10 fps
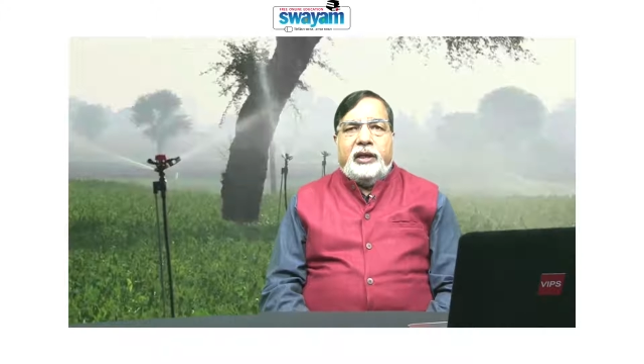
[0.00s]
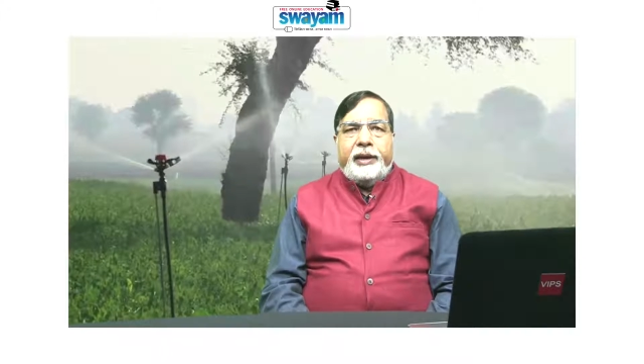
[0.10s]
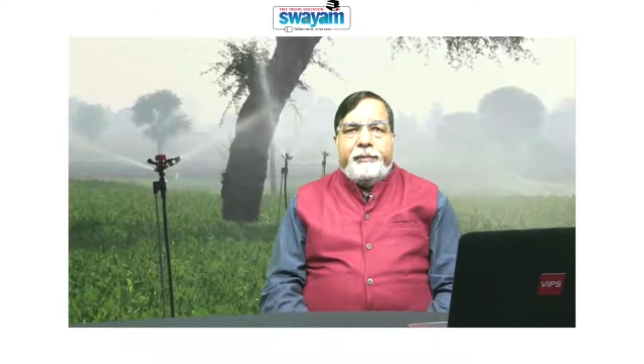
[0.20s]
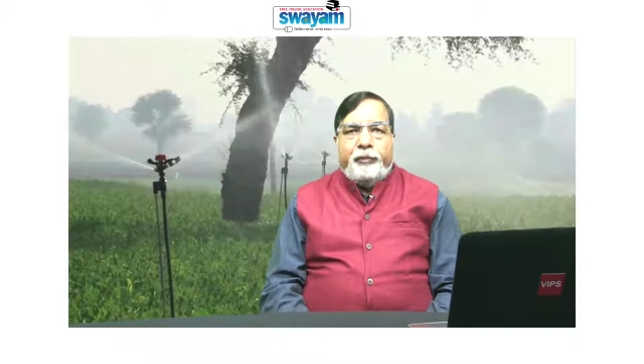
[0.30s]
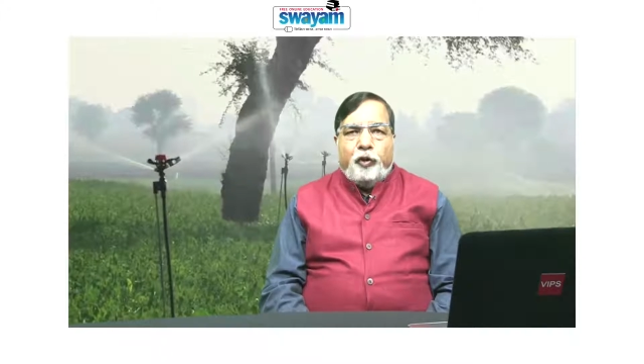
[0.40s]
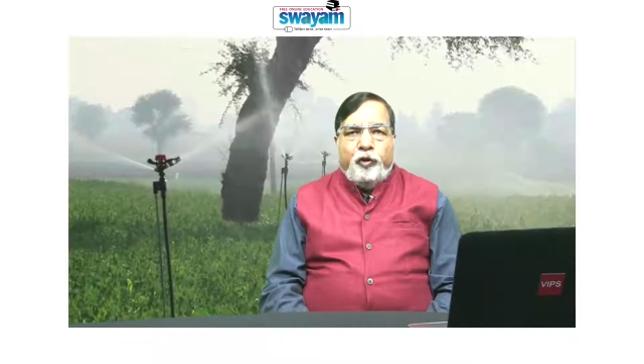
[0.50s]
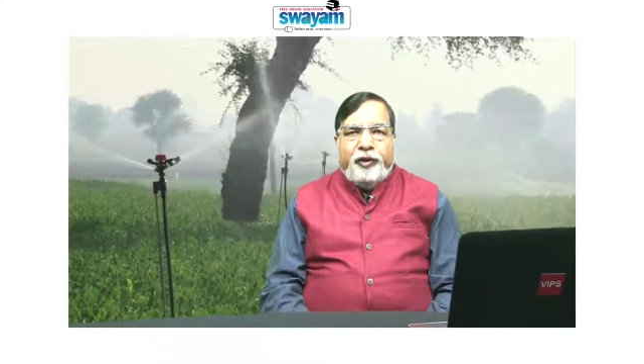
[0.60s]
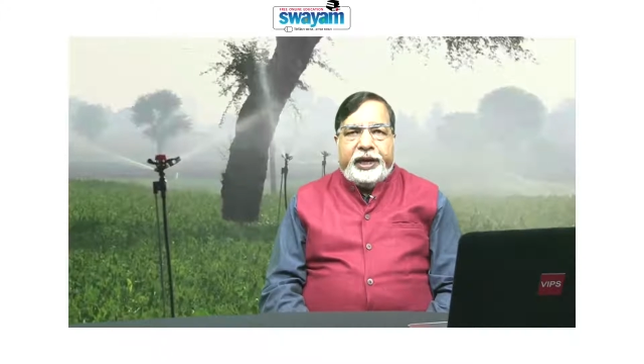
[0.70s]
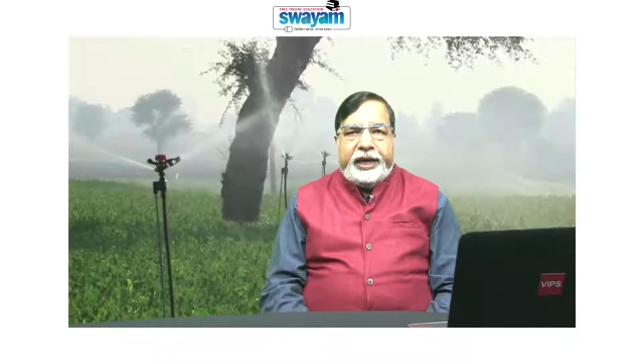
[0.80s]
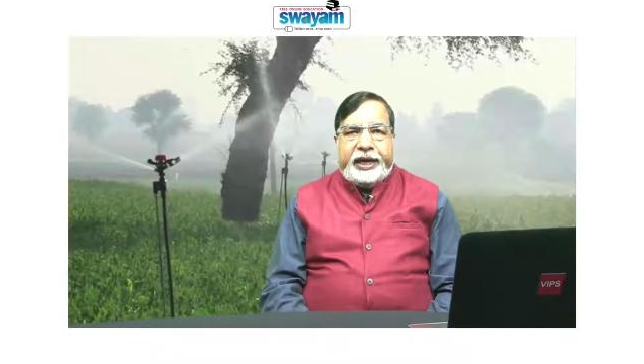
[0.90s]

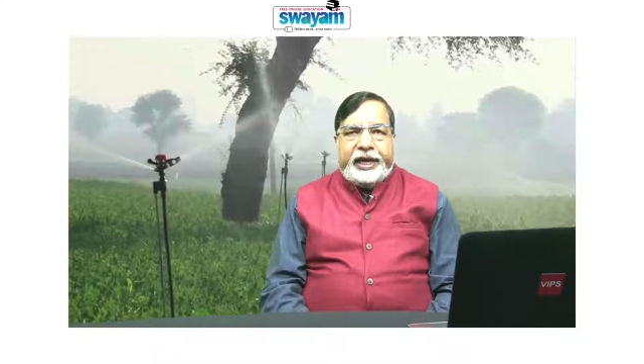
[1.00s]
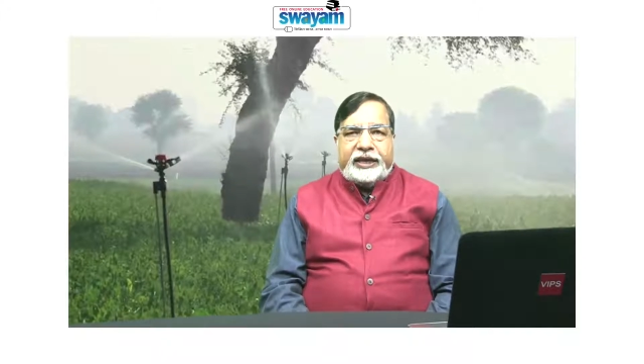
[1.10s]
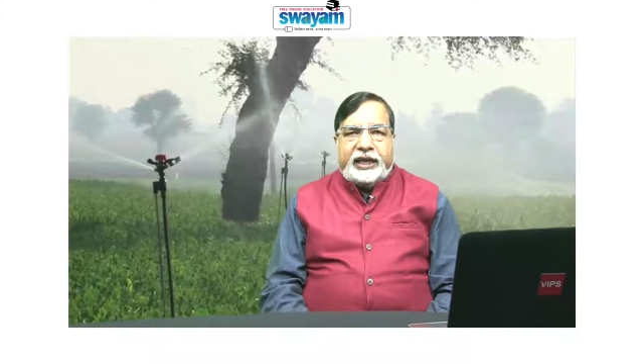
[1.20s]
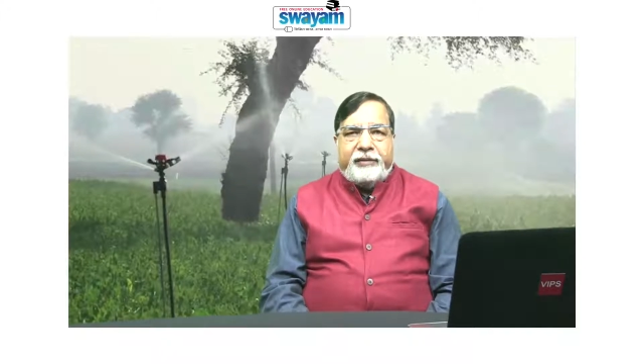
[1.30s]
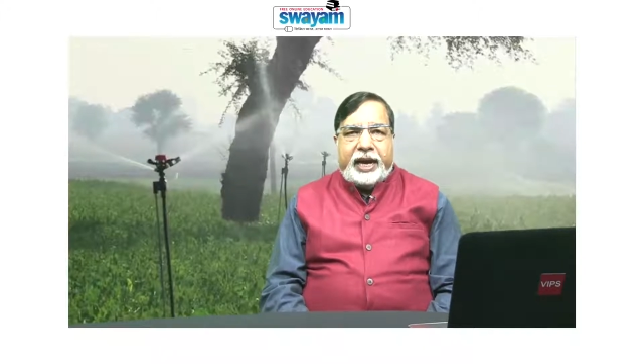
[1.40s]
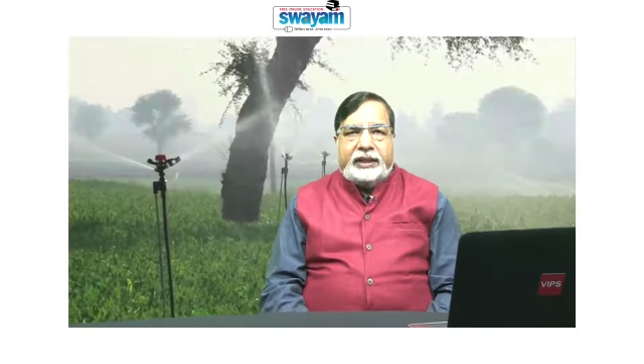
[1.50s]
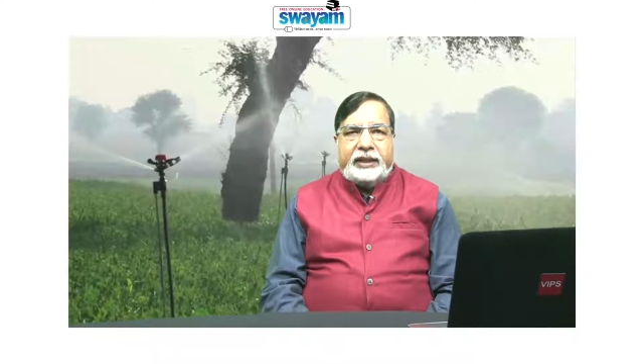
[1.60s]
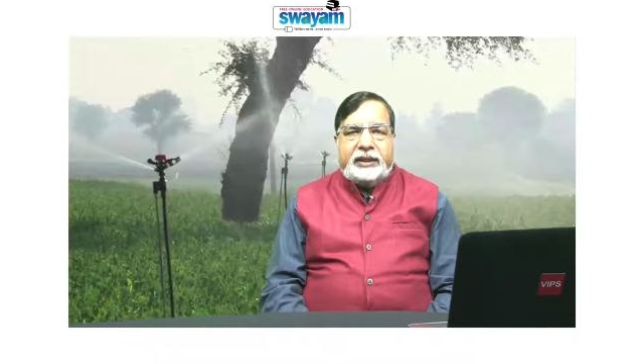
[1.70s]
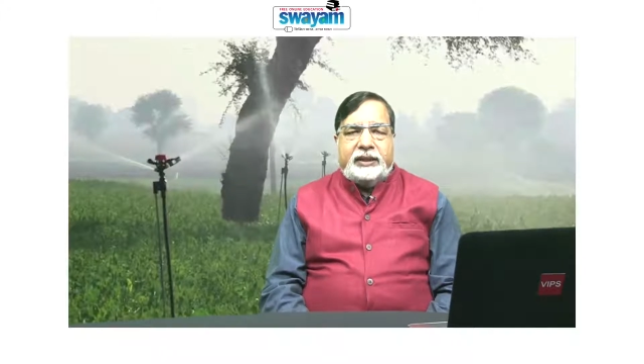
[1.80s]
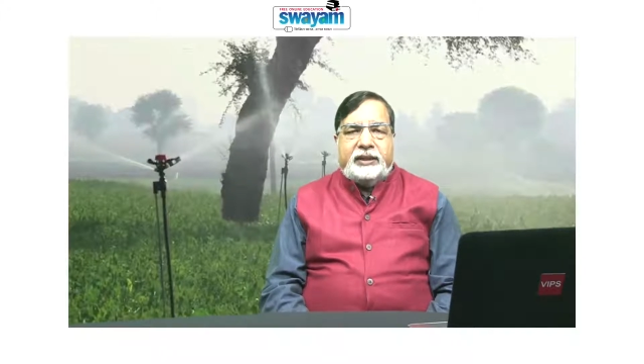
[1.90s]
improved irrigation
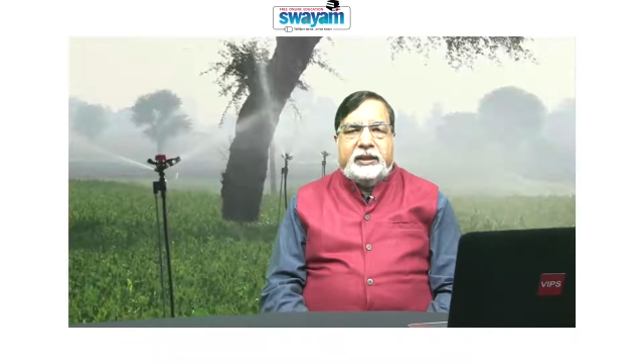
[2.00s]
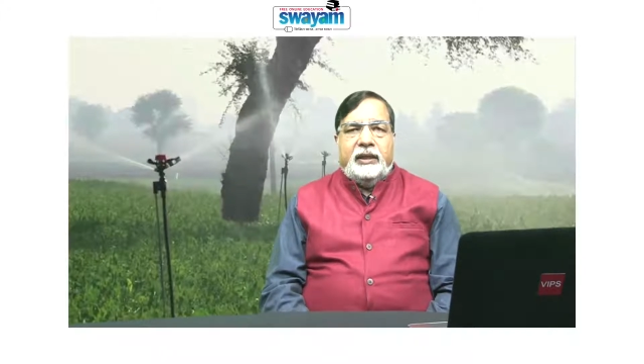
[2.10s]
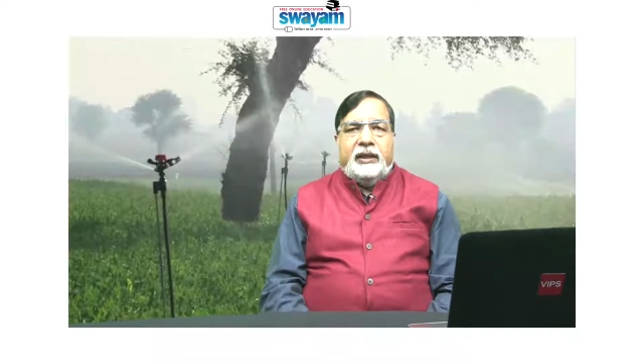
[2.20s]
methods,